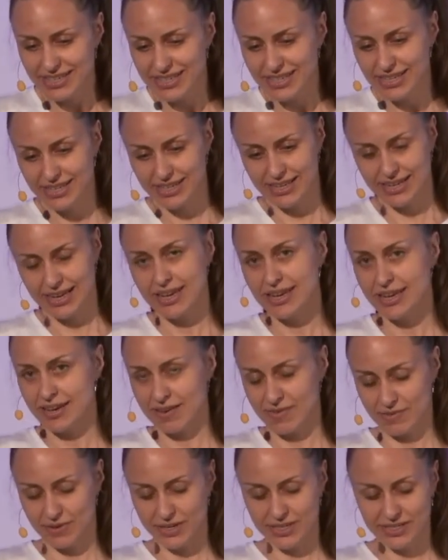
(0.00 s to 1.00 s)
need any
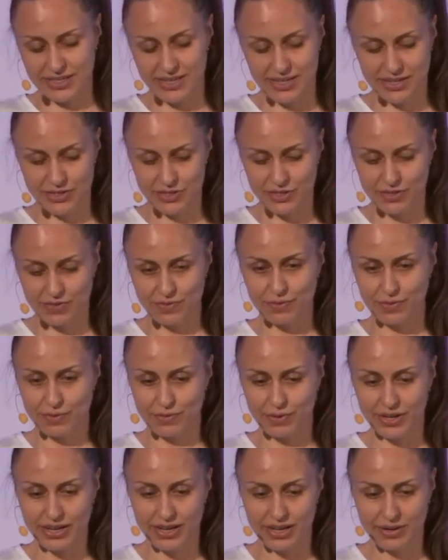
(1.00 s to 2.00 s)
other extension for
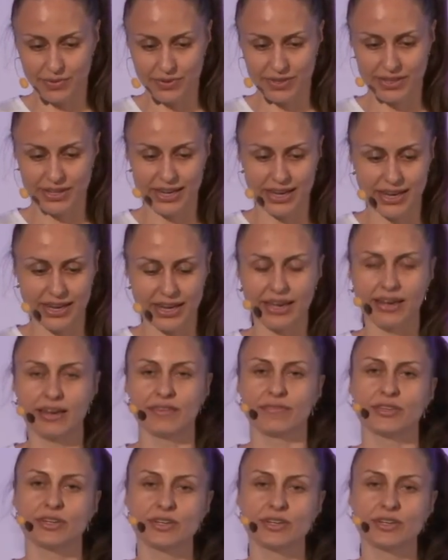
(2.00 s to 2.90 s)
working with Knative.